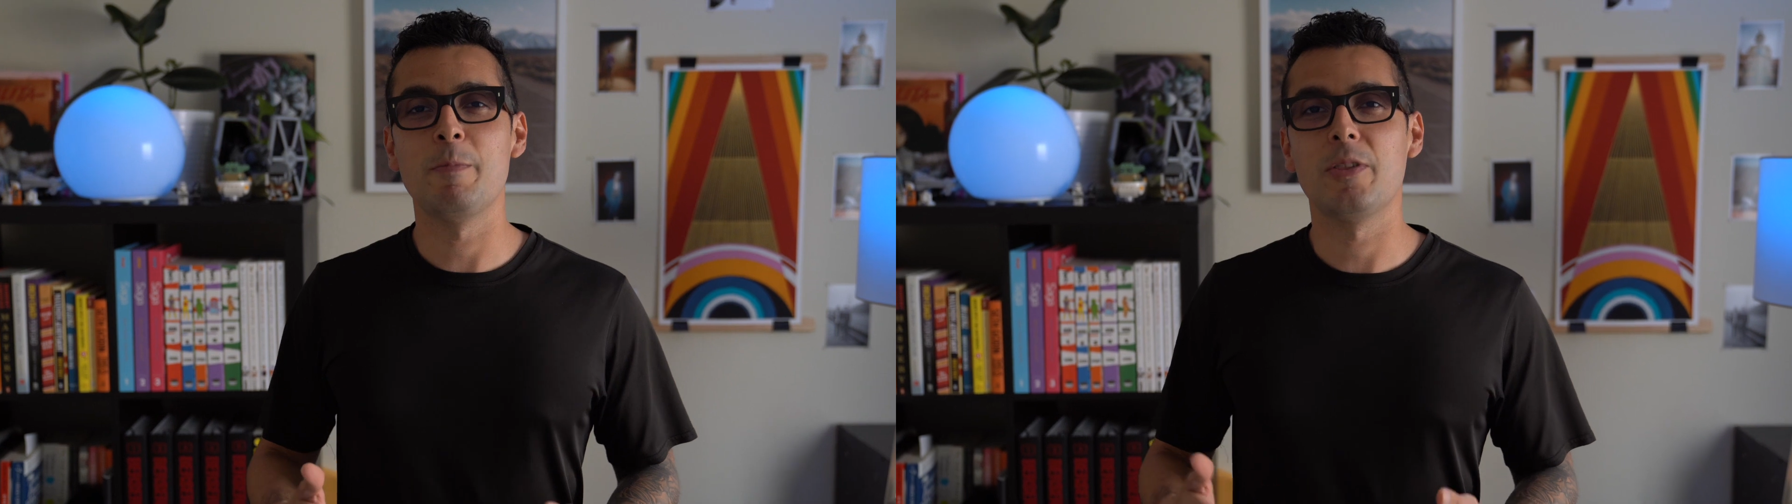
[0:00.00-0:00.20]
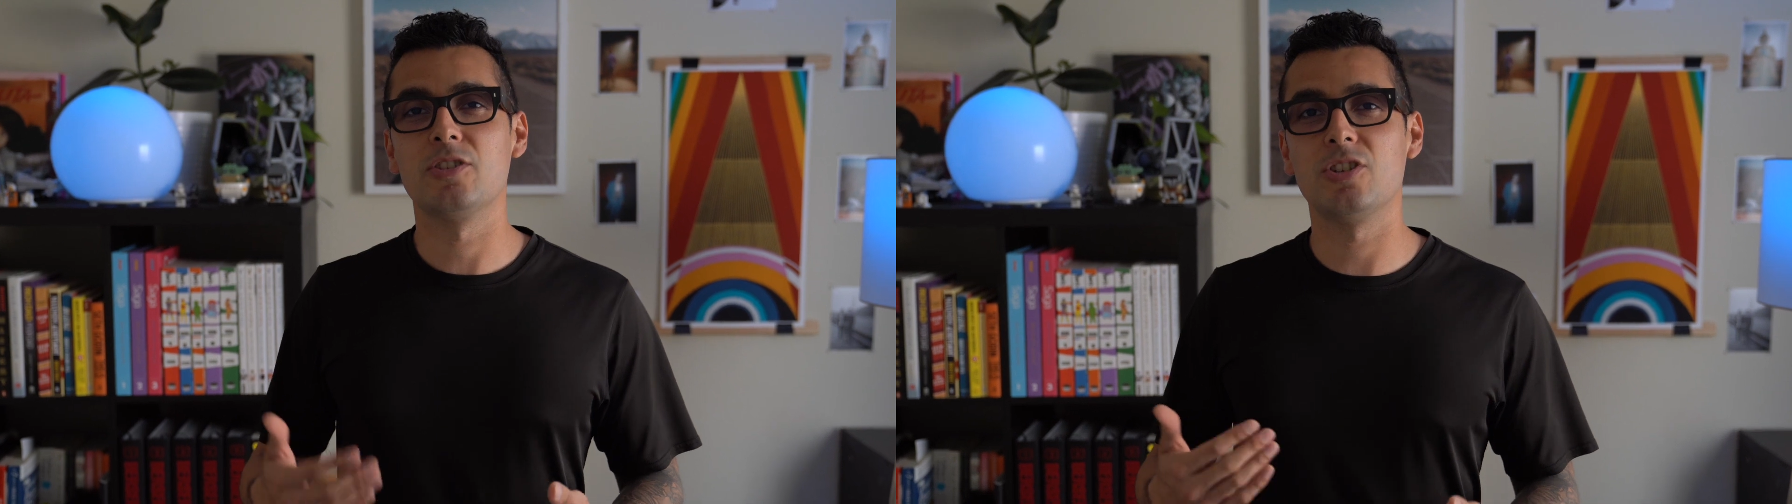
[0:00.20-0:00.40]

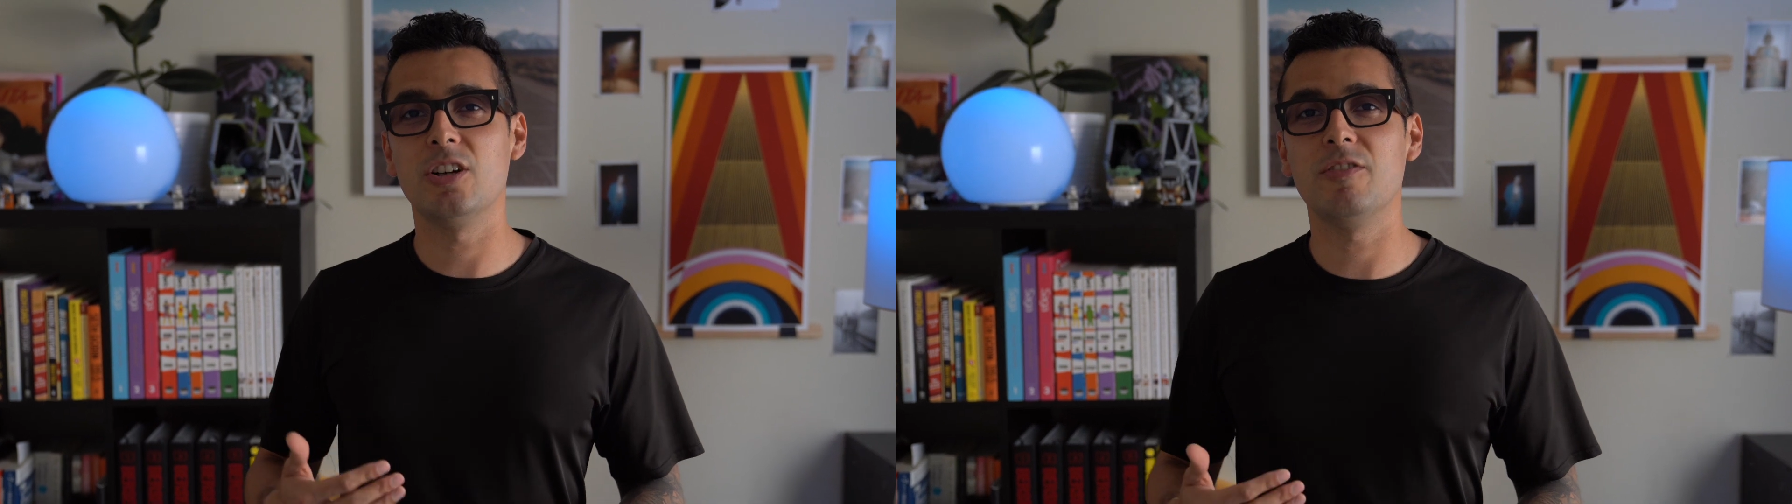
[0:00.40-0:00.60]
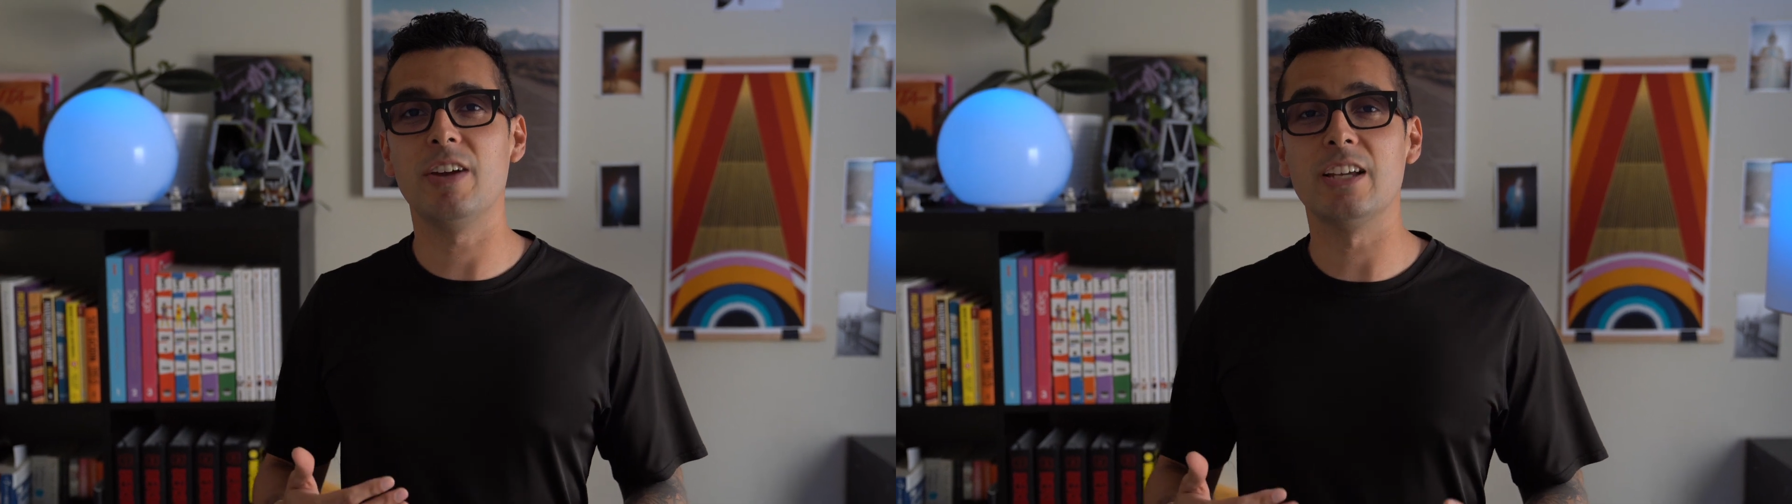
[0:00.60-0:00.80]

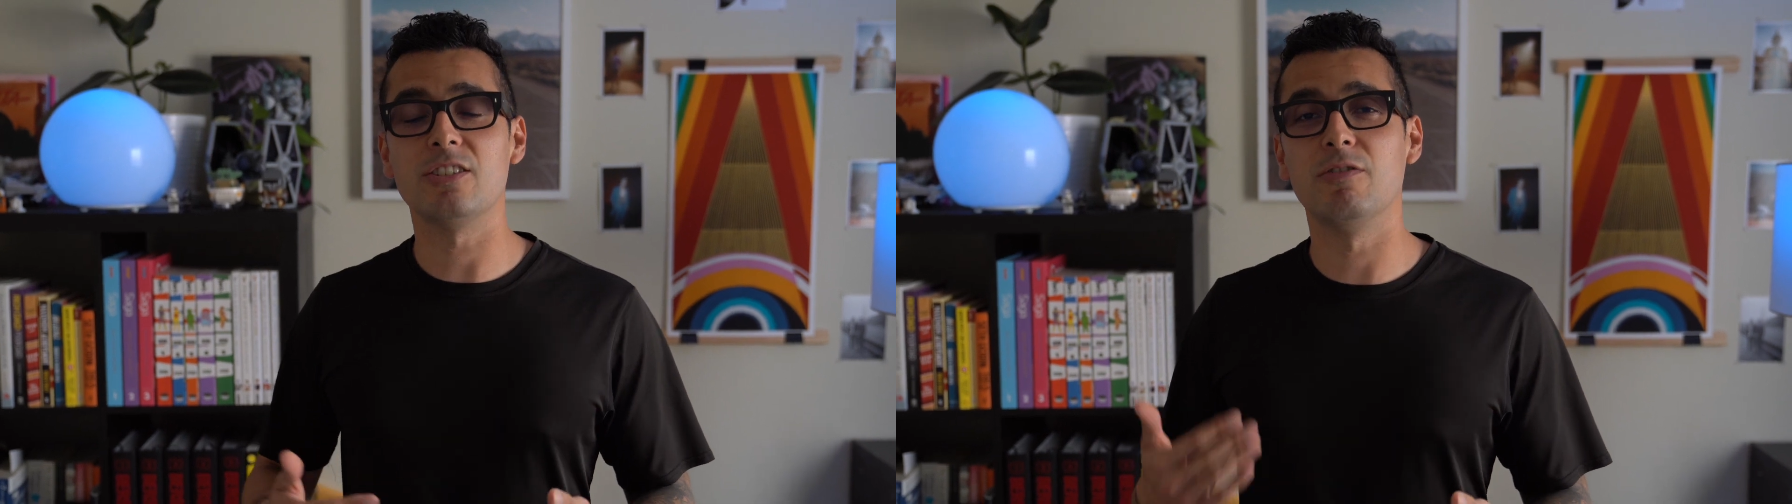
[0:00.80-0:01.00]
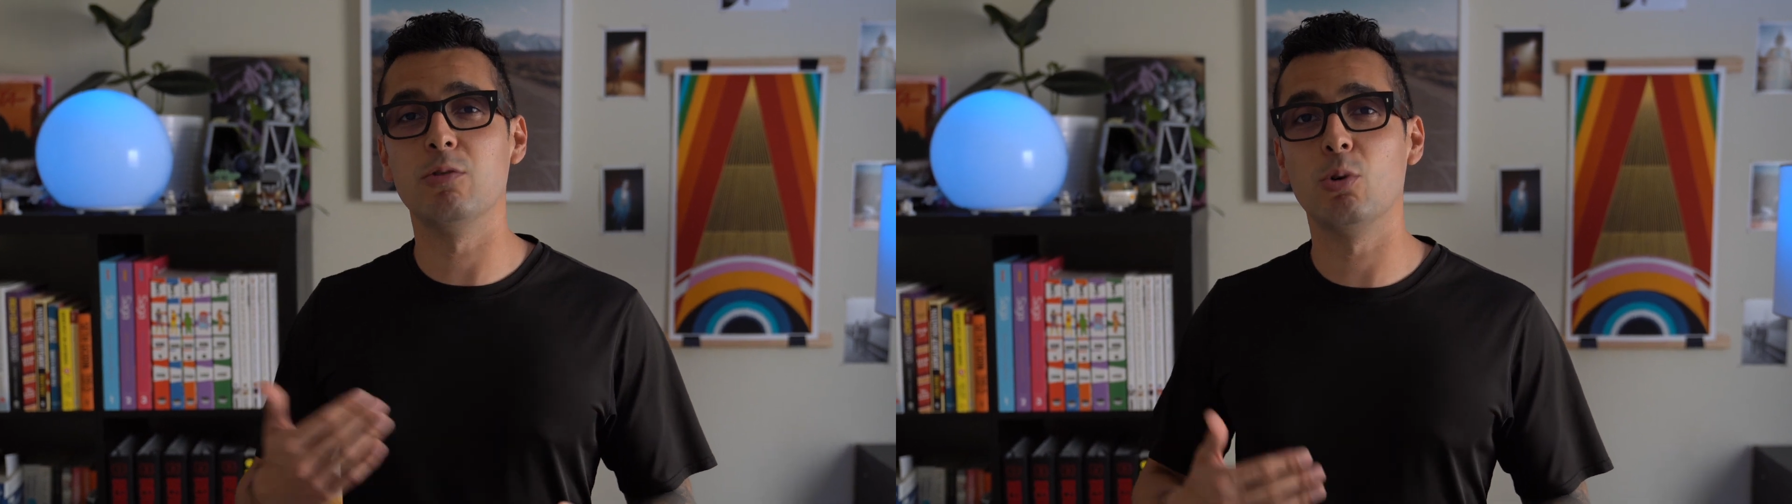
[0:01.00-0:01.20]
serve as
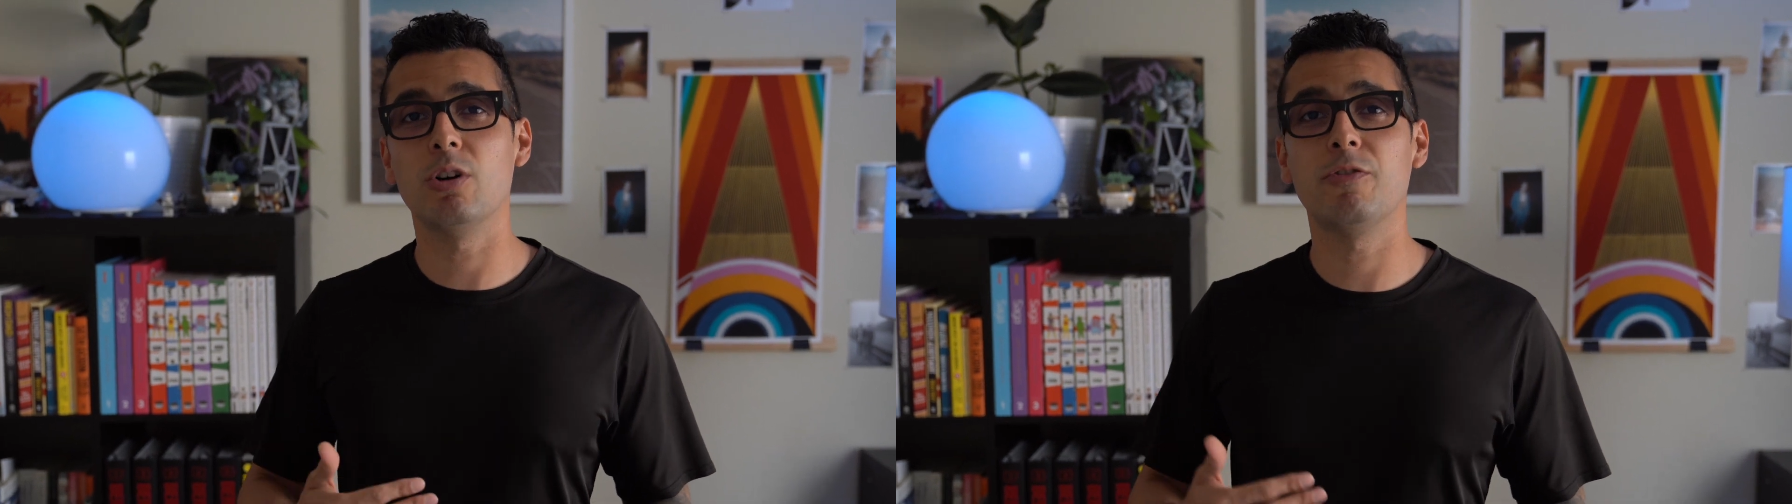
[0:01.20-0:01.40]
a floor